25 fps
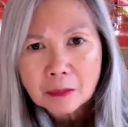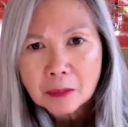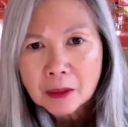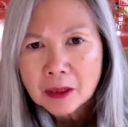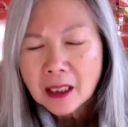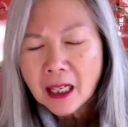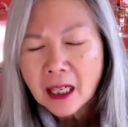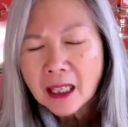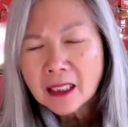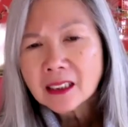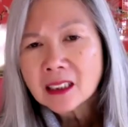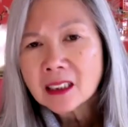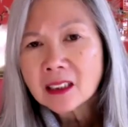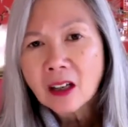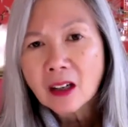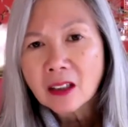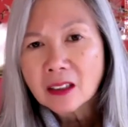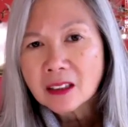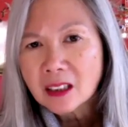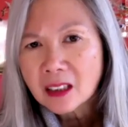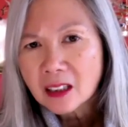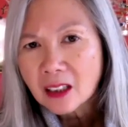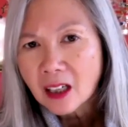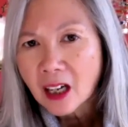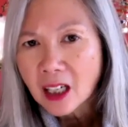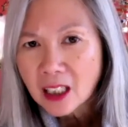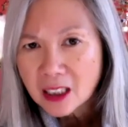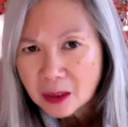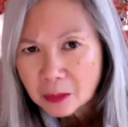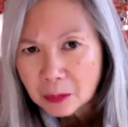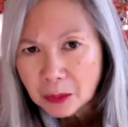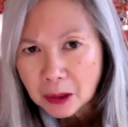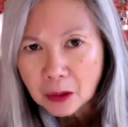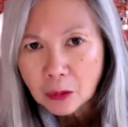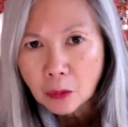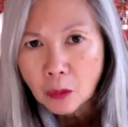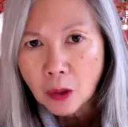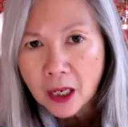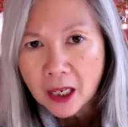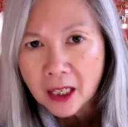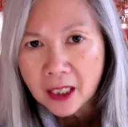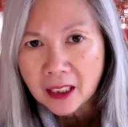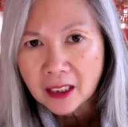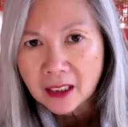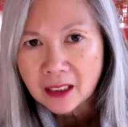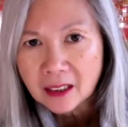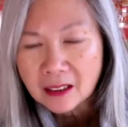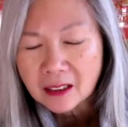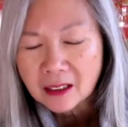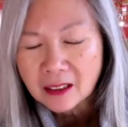But that's not the cosmic
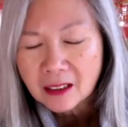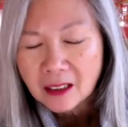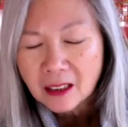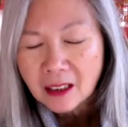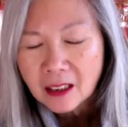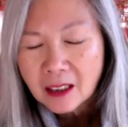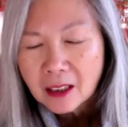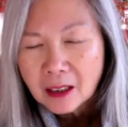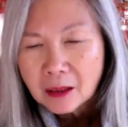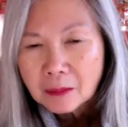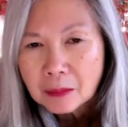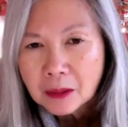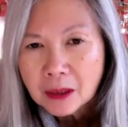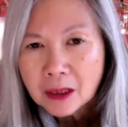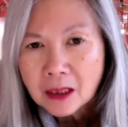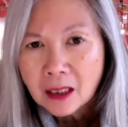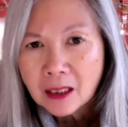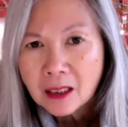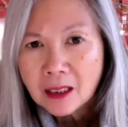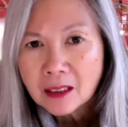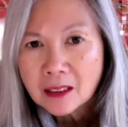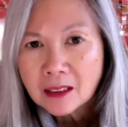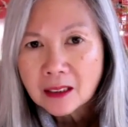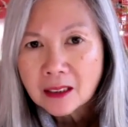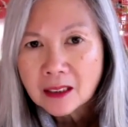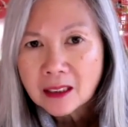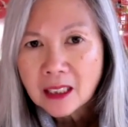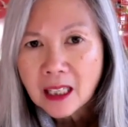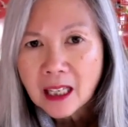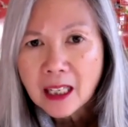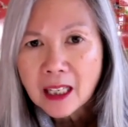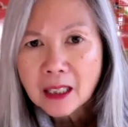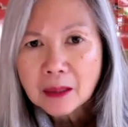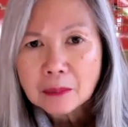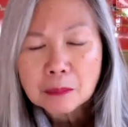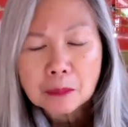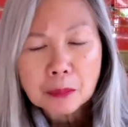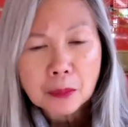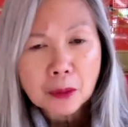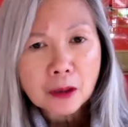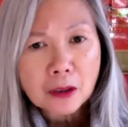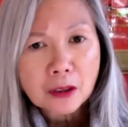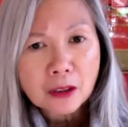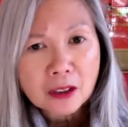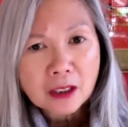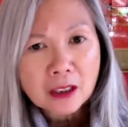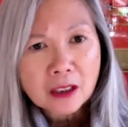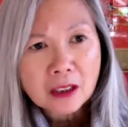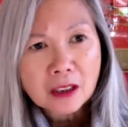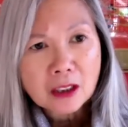way, because at
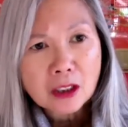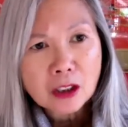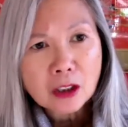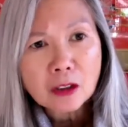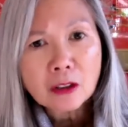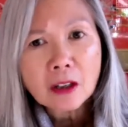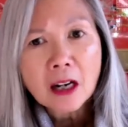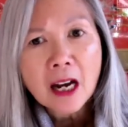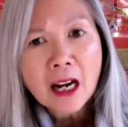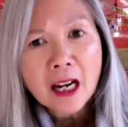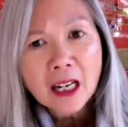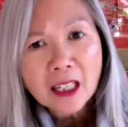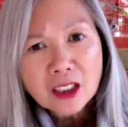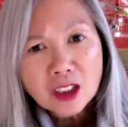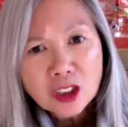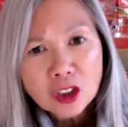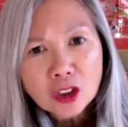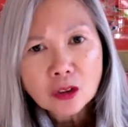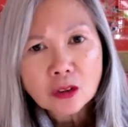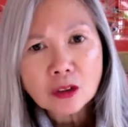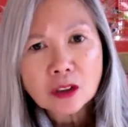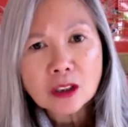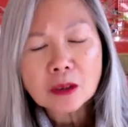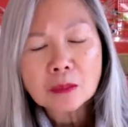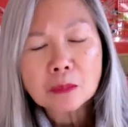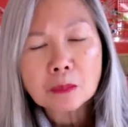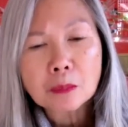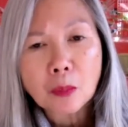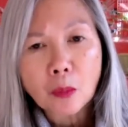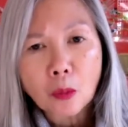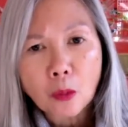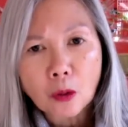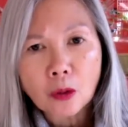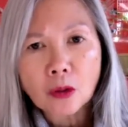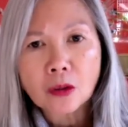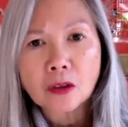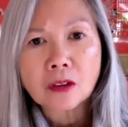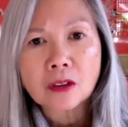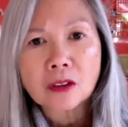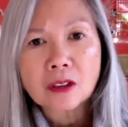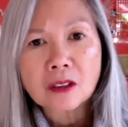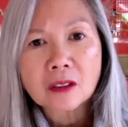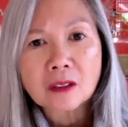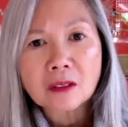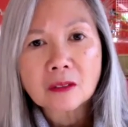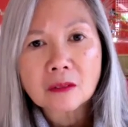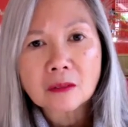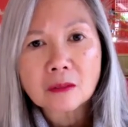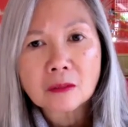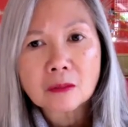birth, you're actually
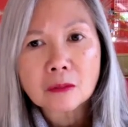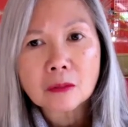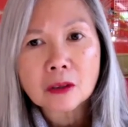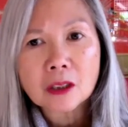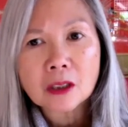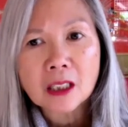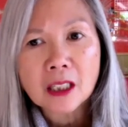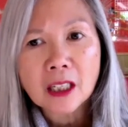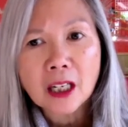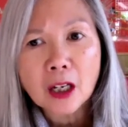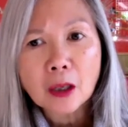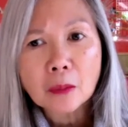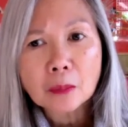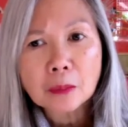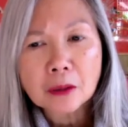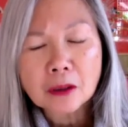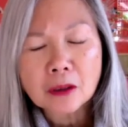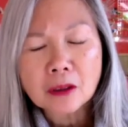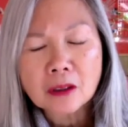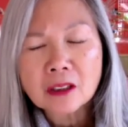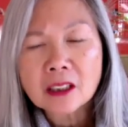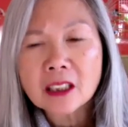born with a helper.